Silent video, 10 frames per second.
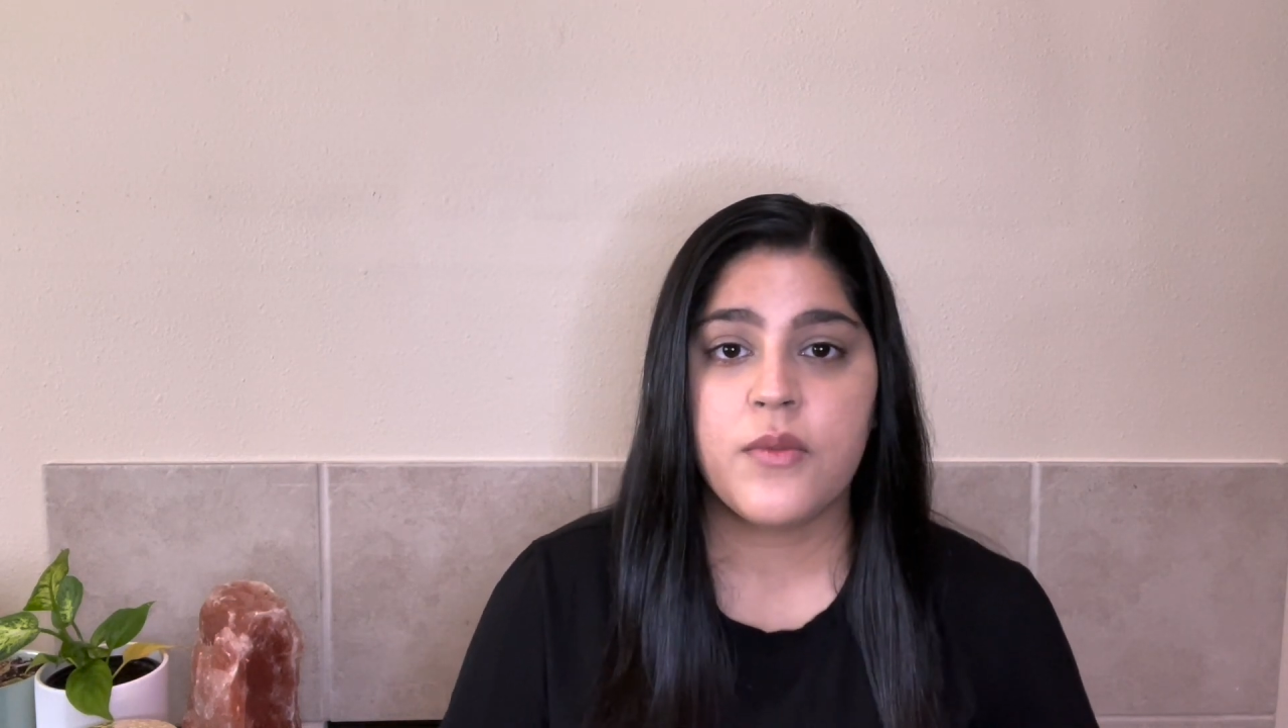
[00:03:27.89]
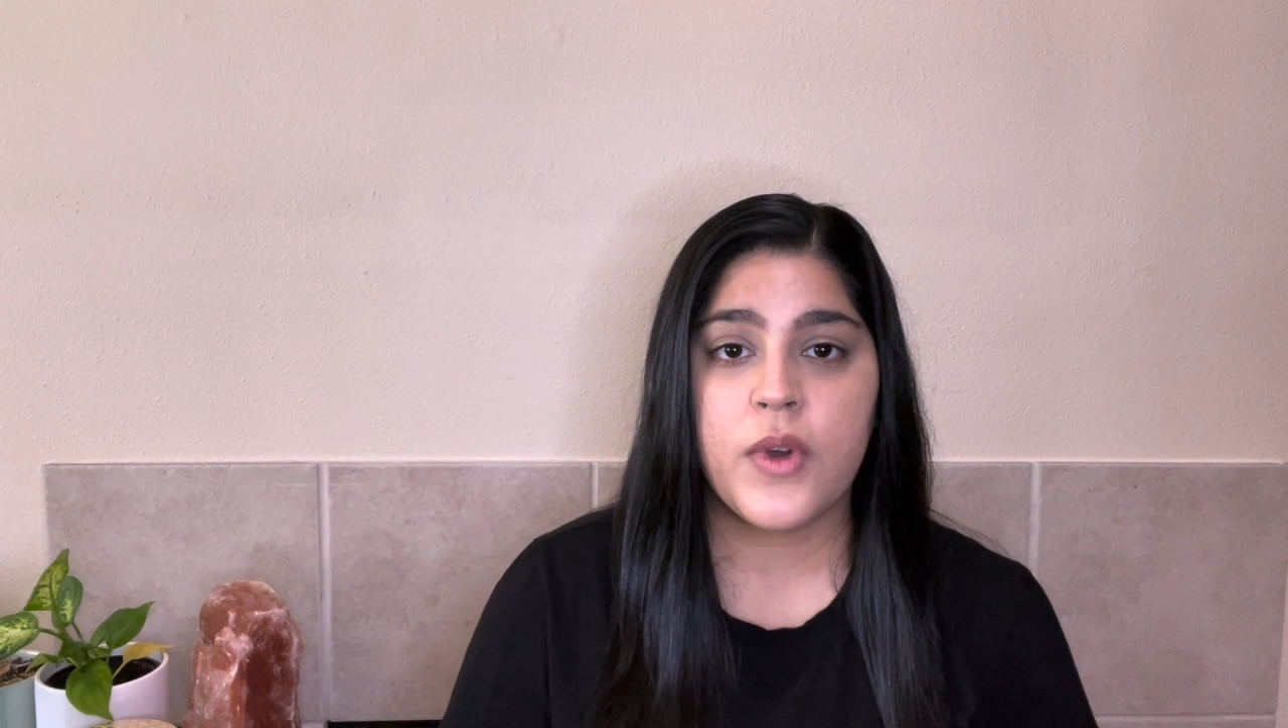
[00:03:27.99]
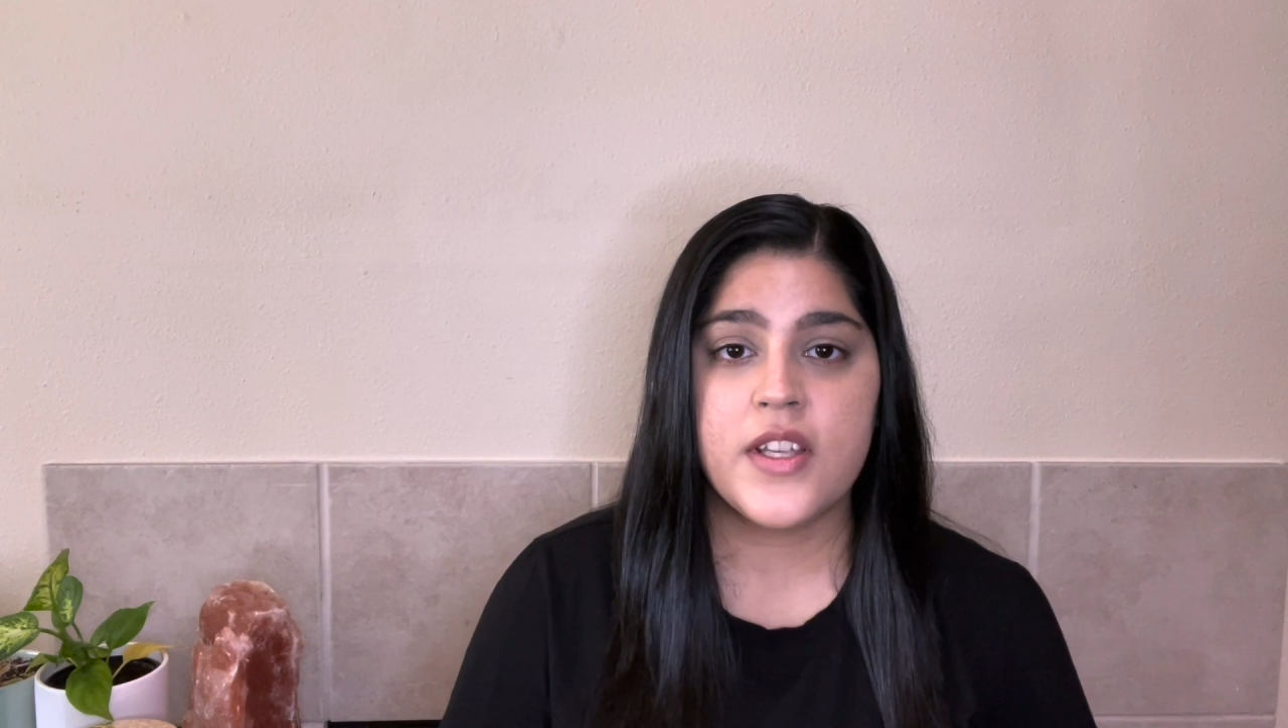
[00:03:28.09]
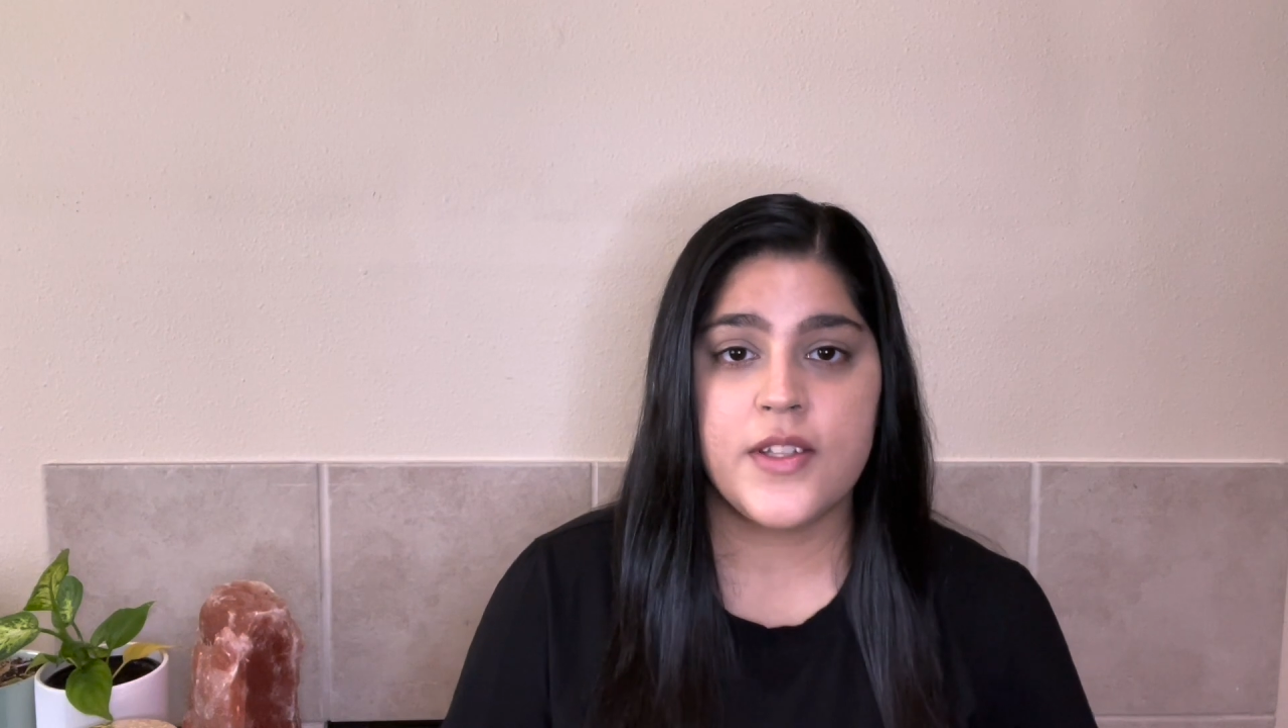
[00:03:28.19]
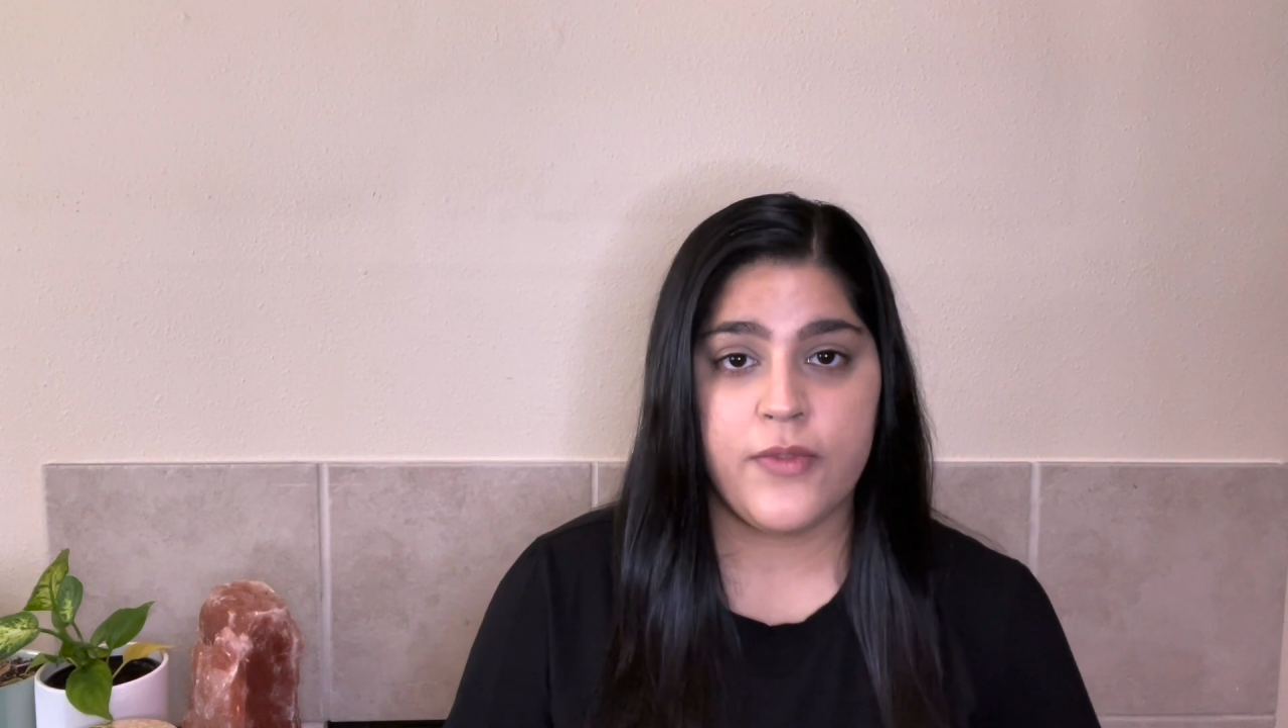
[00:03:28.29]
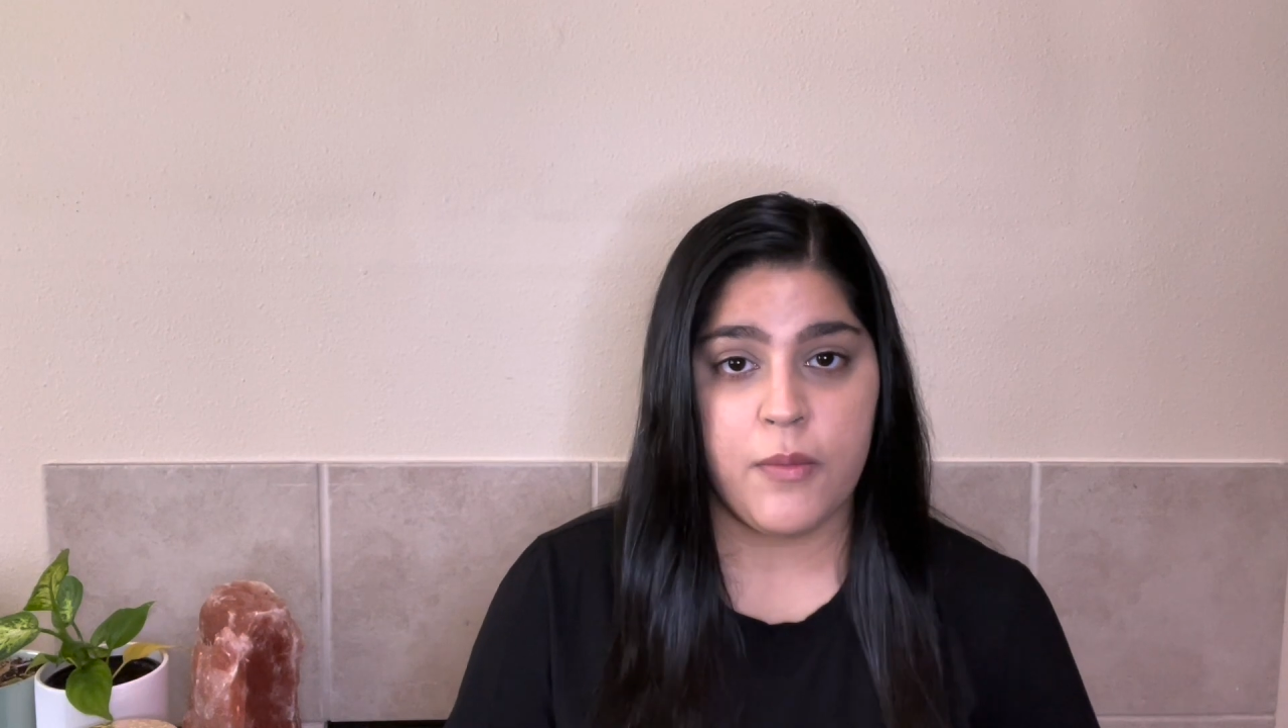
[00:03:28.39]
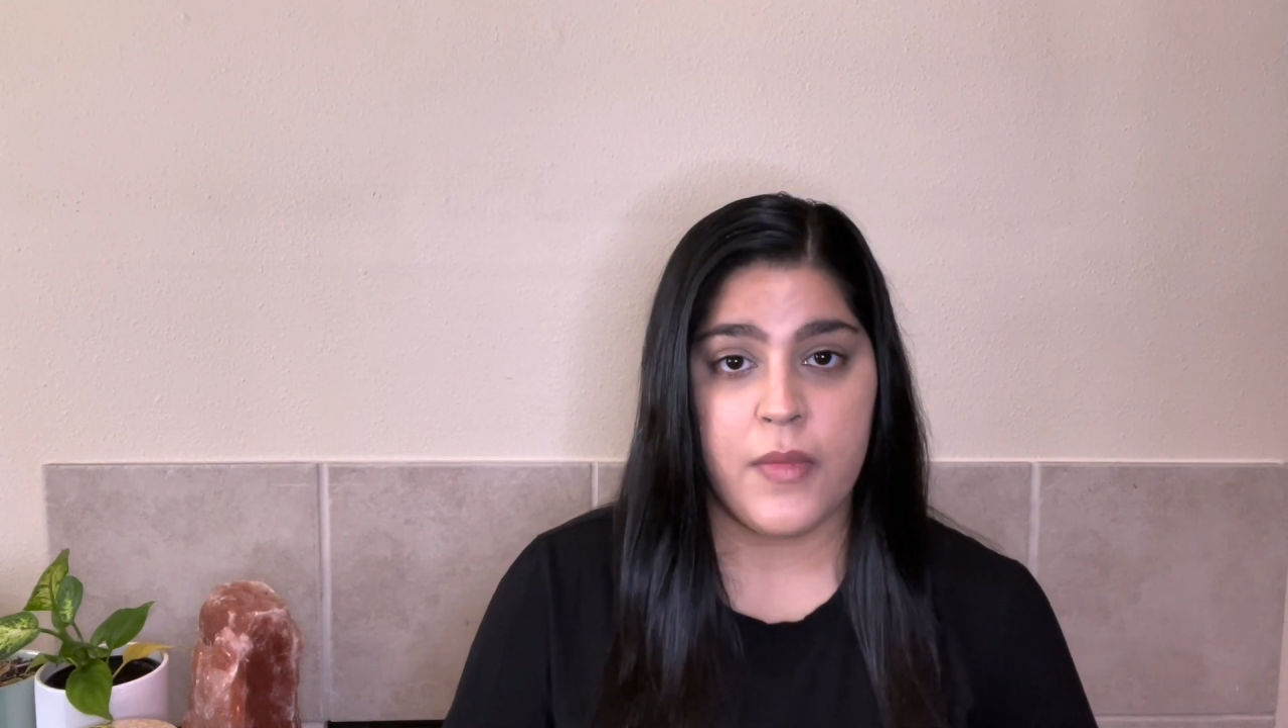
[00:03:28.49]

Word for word: was for